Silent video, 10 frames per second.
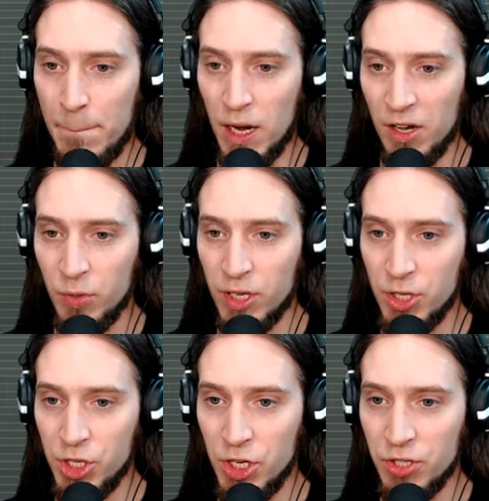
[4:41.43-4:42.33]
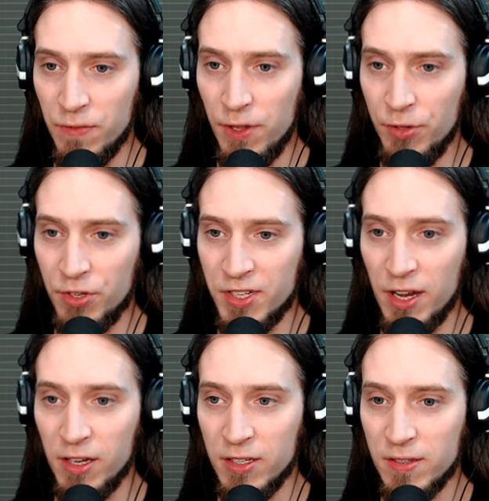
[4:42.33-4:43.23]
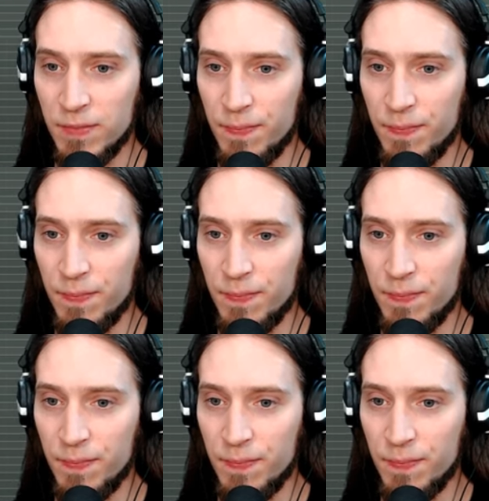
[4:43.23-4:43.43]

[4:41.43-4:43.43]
but we can change the filter settings.